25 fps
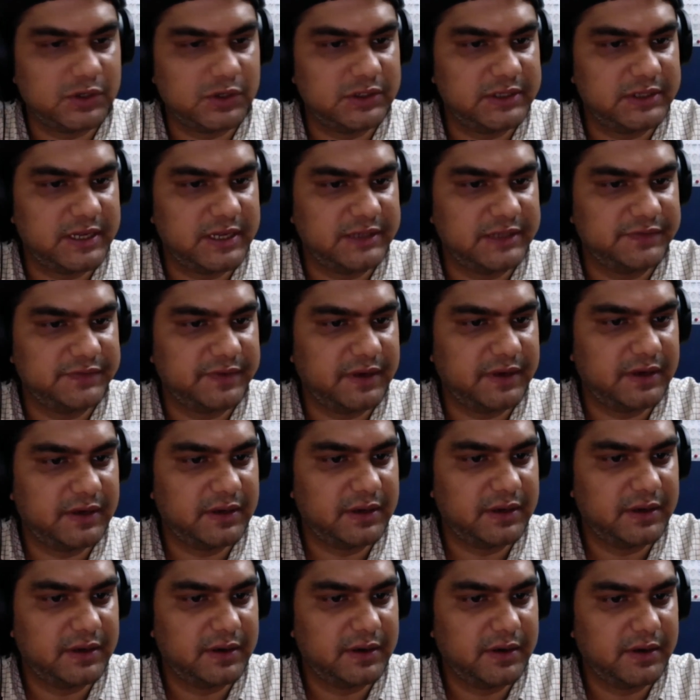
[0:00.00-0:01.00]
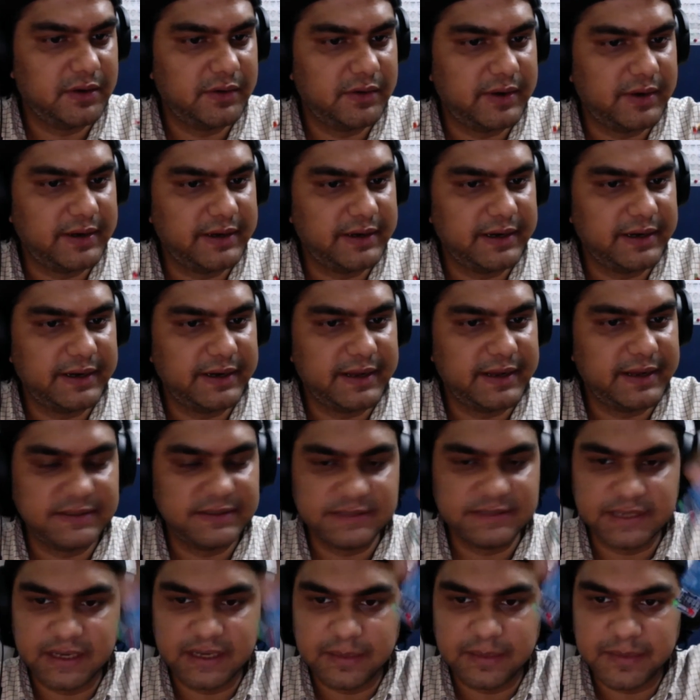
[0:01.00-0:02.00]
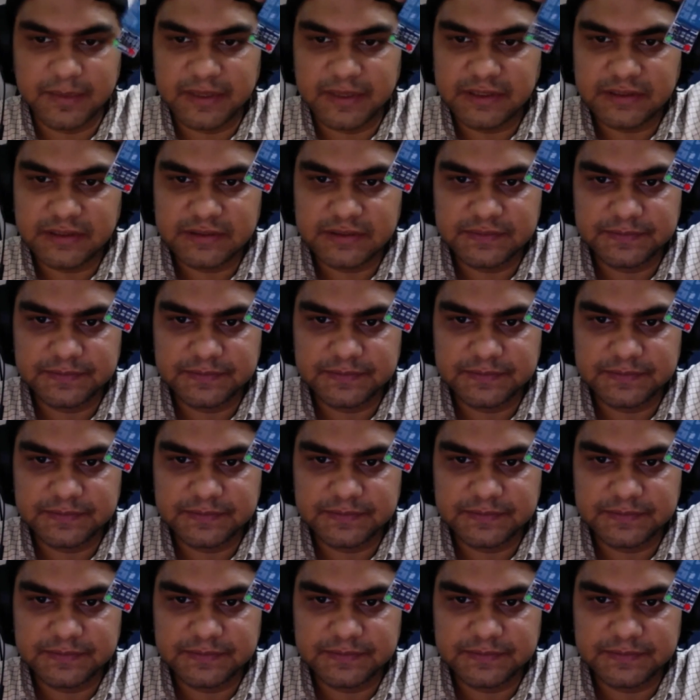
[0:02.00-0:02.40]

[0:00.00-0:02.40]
as well, right? It has 3 pins,